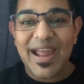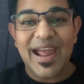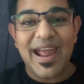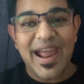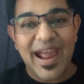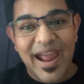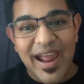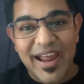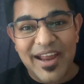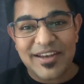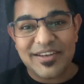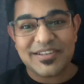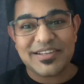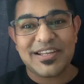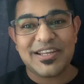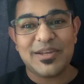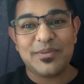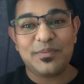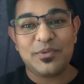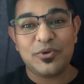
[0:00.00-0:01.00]
and
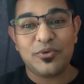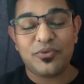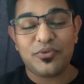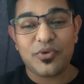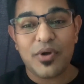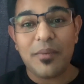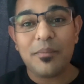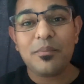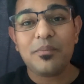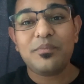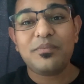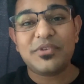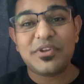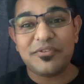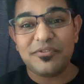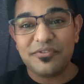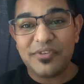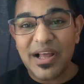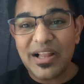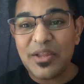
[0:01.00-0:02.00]
keep you from
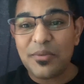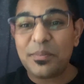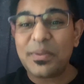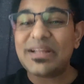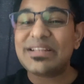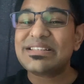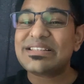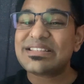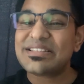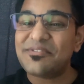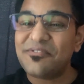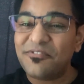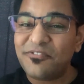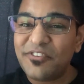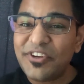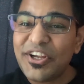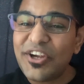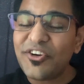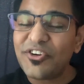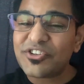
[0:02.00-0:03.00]
developing
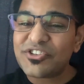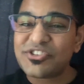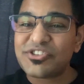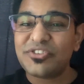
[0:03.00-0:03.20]
severe